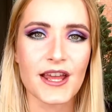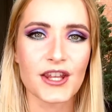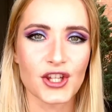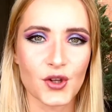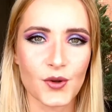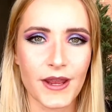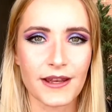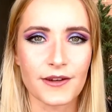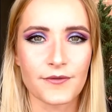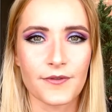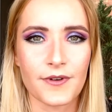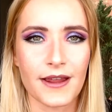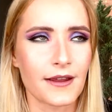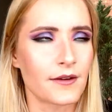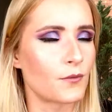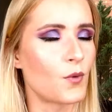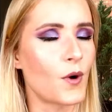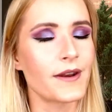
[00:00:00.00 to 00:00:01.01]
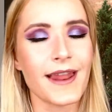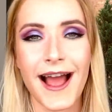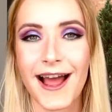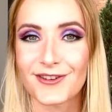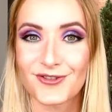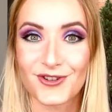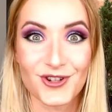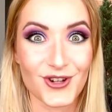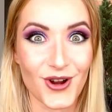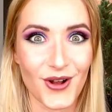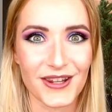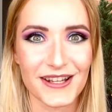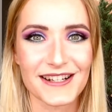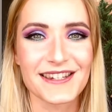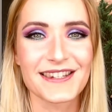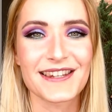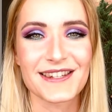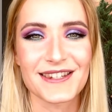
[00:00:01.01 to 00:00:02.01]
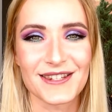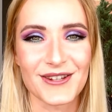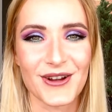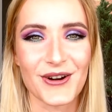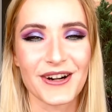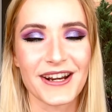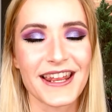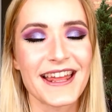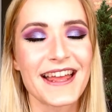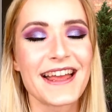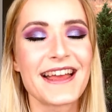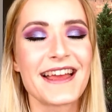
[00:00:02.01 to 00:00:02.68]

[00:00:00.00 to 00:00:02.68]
you get $100, sorry,